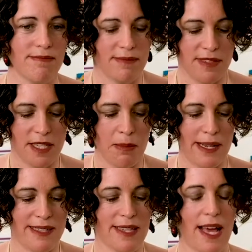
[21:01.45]
Simple
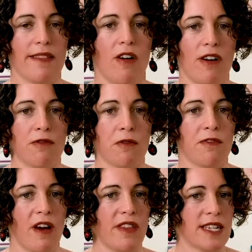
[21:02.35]
as that. I often
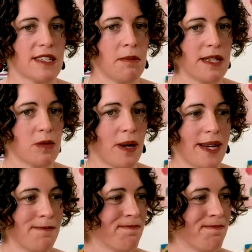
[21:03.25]
find that's the best way.